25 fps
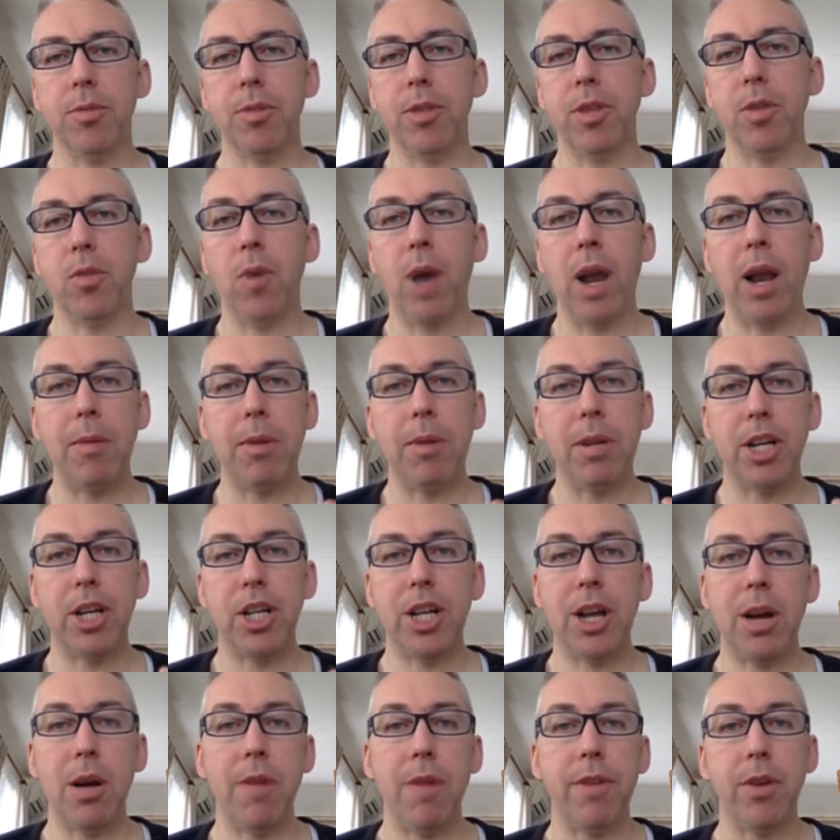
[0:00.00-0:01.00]
And the one I'm going to
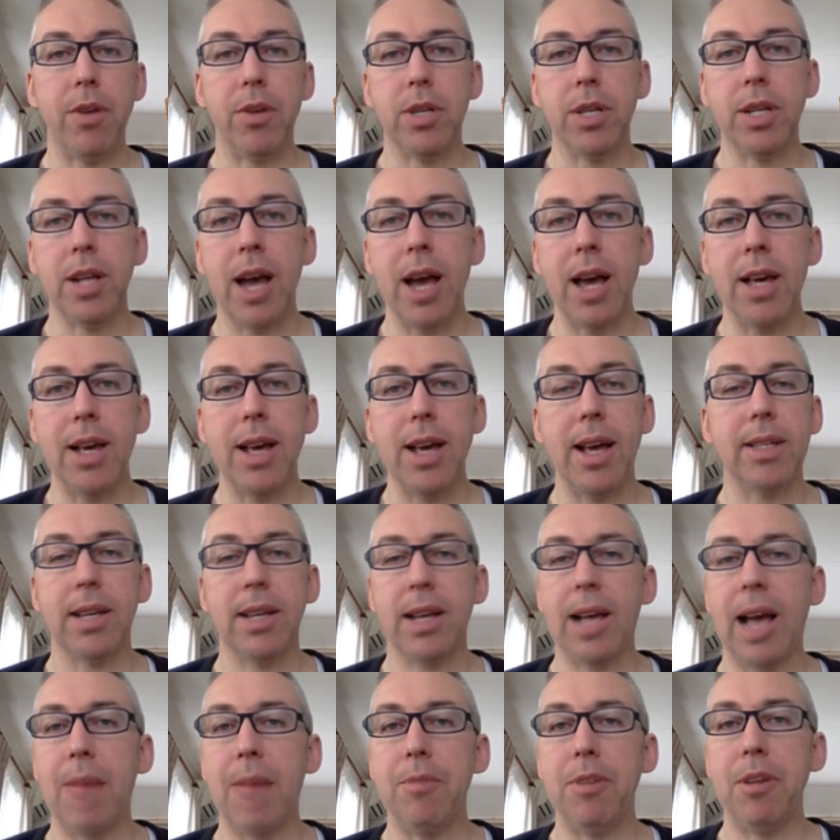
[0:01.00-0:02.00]
share with you today gets a
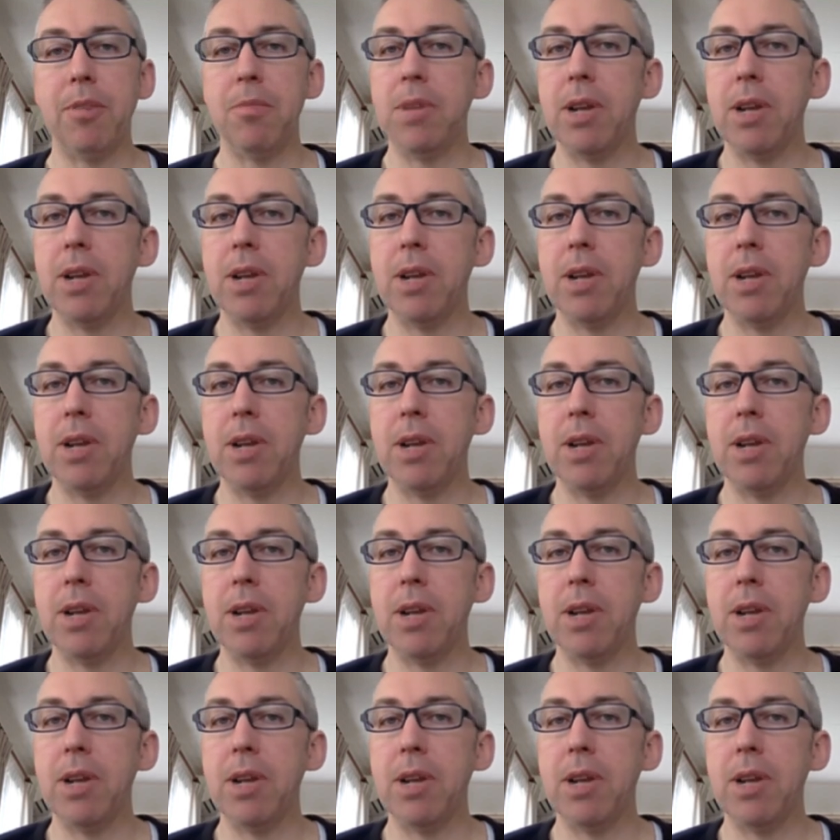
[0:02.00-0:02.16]
couple of